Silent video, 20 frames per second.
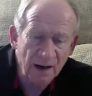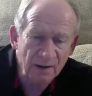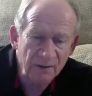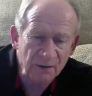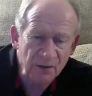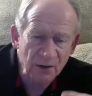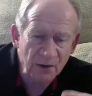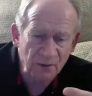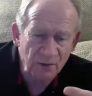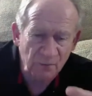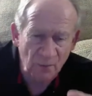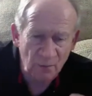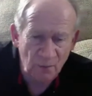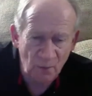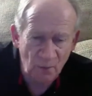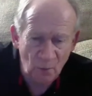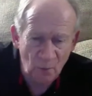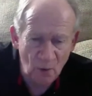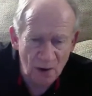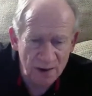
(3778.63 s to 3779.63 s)
The
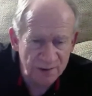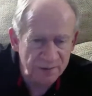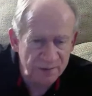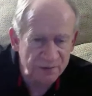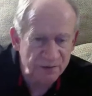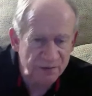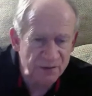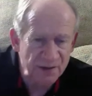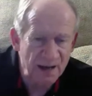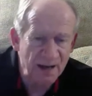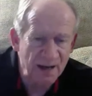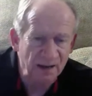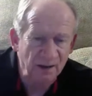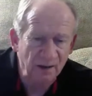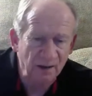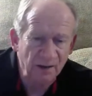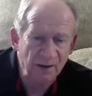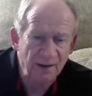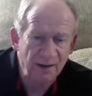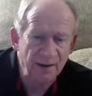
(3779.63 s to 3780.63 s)
ones that
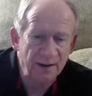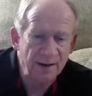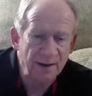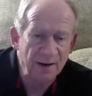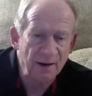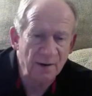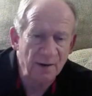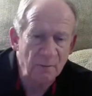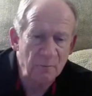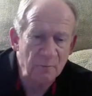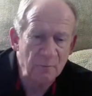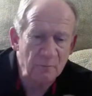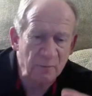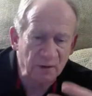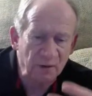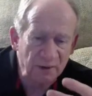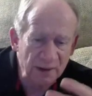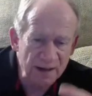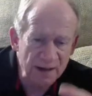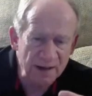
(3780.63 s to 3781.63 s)

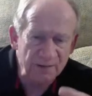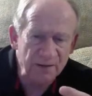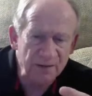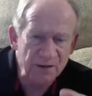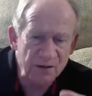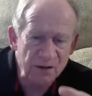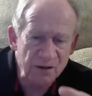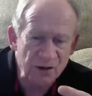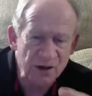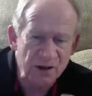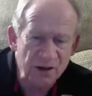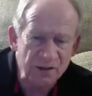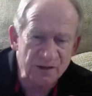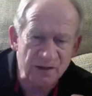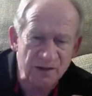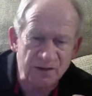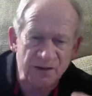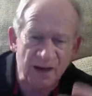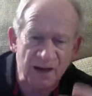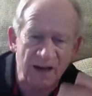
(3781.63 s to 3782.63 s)
believed in
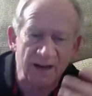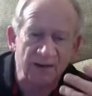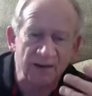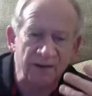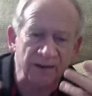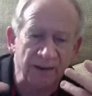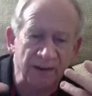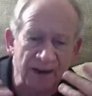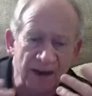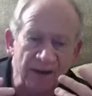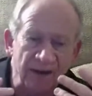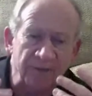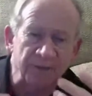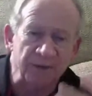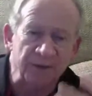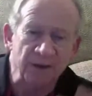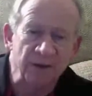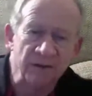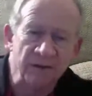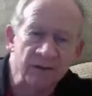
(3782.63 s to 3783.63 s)
Jesus and
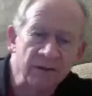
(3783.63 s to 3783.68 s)
left,